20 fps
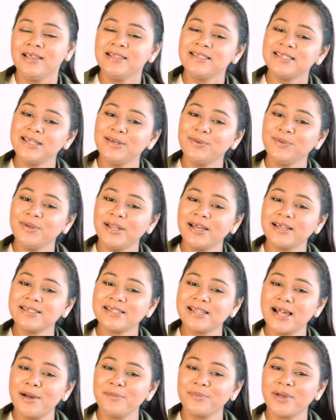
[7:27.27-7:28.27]
See you next
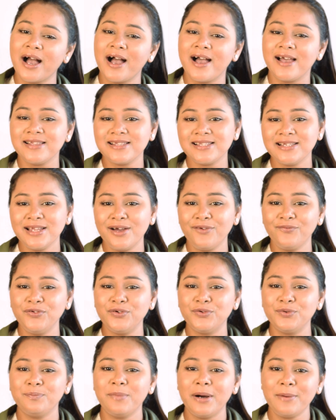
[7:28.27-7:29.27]
time, guys. Love
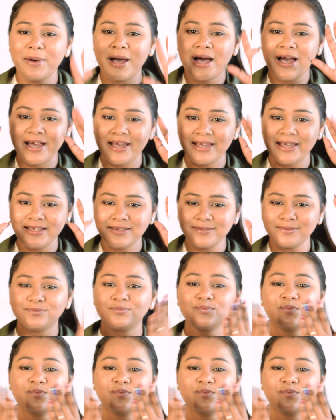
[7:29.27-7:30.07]
you. Bye bye.